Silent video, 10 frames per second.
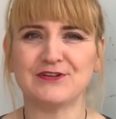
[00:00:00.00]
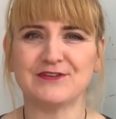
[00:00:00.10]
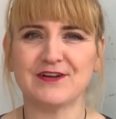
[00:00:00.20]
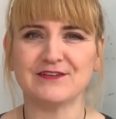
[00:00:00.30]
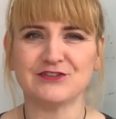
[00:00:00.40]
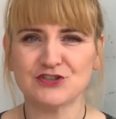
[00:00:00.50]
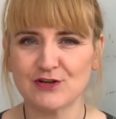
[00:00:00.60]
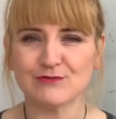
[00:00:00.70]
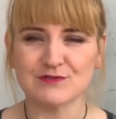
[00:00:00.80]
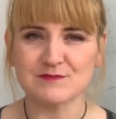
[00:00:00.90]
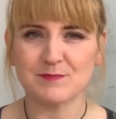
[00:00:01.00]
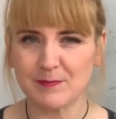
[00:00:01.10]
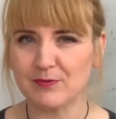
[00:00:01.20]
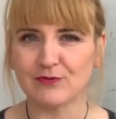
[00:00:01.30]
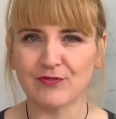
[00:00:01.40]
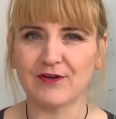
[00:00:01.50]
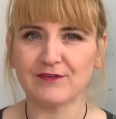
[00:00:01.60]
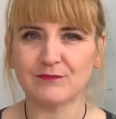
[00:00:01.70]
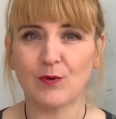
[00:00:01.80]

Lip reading: and shows people that